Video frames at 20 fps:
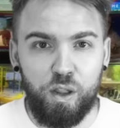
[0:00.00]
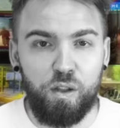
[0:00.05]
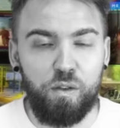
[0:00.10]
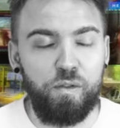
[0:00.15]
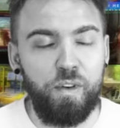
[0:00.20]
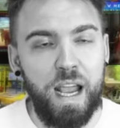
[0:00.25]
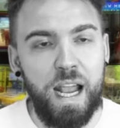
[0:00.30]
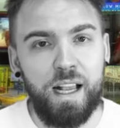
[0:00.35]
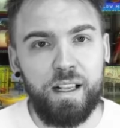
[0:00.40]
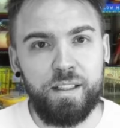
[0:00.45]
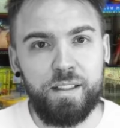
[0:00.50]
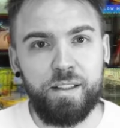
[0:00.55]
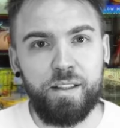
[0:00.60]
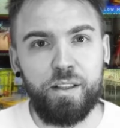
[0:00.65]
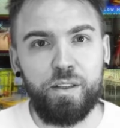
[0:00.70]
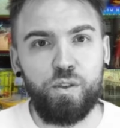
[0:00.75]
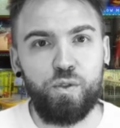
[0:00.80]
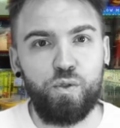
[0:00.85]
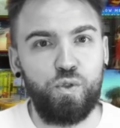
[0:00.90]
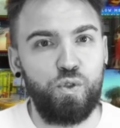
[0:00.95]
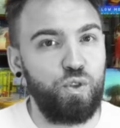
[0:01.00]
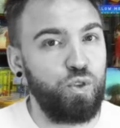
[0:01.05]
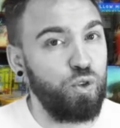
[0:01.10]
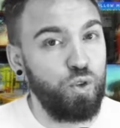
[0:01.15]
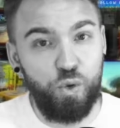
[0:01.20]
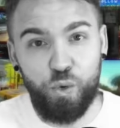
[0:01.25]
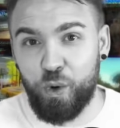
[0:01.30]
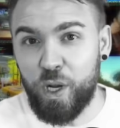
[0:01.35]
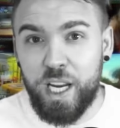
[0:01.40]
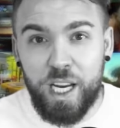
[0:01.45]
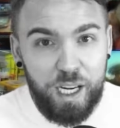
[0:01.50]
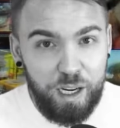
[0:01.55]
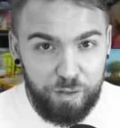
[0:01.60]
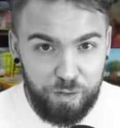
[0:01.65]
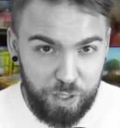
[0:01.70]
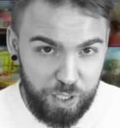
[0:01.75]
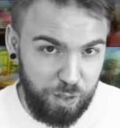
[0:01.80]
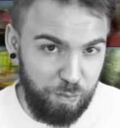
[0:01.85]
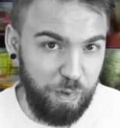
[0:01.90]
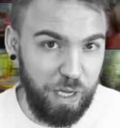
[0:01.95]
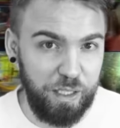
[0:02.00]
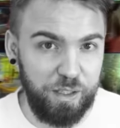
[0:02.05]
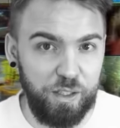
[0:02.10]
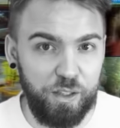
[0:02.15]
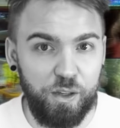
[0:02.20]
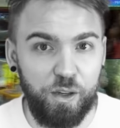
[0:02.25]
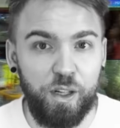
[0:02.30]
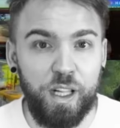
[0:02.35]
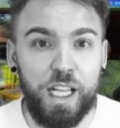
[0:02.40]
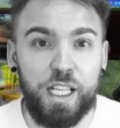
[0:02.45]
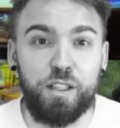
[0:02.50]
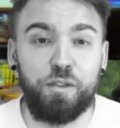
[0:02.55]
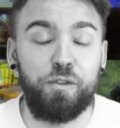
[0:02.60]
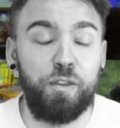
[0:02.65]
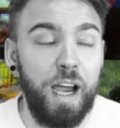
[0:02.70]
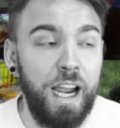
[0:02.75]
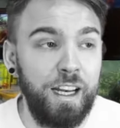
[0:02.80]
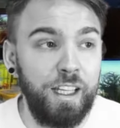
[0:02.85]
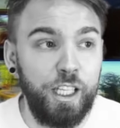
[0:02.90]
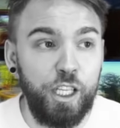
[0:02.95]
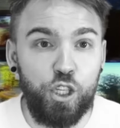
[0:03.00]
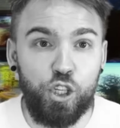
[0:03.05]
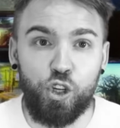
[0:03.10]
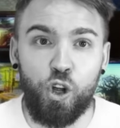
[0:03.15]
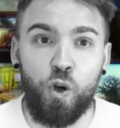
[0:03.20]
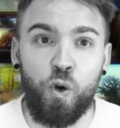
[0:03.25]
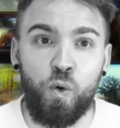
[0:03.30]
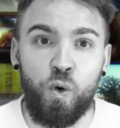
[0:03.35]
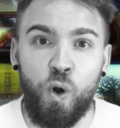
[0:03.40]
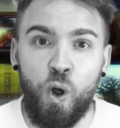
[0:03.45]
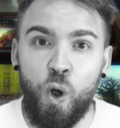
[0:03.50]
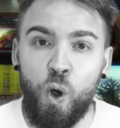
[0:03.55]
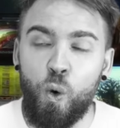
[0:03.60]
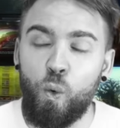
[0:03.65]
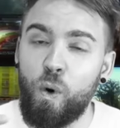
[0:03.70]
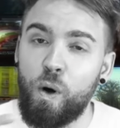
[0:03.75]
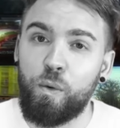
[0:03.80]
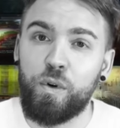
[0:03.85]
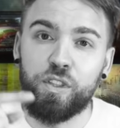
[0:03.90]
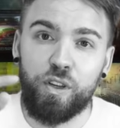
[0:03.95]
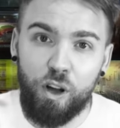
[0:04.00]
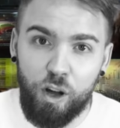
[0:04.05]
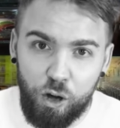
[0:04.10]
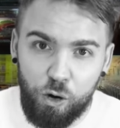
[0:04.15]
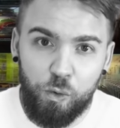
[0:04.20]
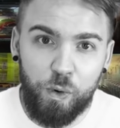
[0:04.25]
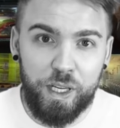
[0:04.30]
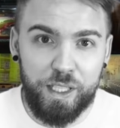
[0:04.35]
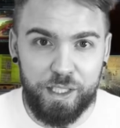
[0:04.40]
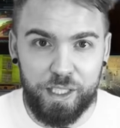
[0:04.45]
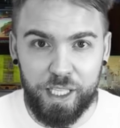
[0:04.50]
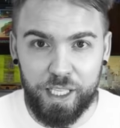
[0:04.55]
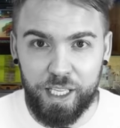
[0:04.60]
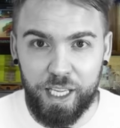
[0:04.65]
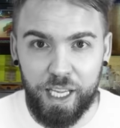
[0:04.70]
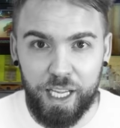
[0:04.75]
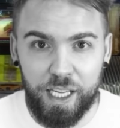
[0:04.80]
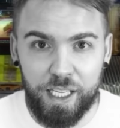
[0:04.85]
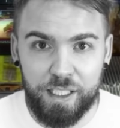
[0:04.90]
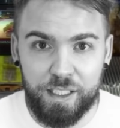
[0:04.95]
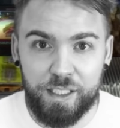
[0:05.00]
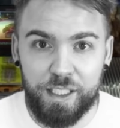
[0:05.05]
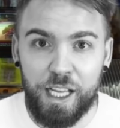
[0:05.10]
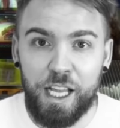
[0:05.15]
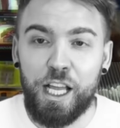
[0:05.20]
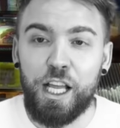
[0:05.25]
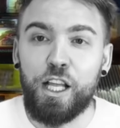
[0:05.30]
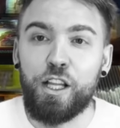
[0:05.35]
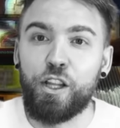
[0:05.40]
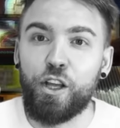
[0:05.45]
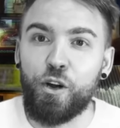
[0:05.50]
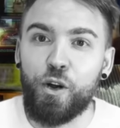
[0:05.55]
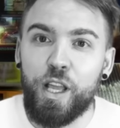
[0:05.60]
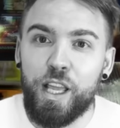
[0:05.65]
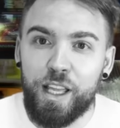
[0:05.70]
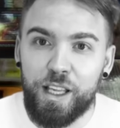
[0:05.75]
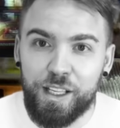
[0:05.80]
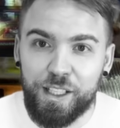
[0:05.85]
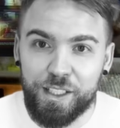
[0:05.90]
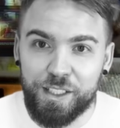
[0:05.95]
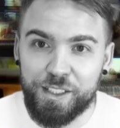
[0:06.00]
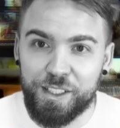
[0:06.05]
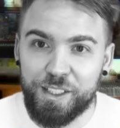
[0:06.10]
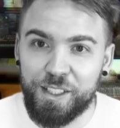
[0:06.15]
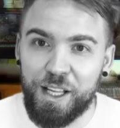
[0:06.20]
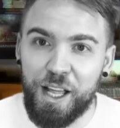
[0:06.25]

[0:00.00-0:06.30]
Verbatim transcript: The vast screen of the spectacle has finally shown what was always the case. There is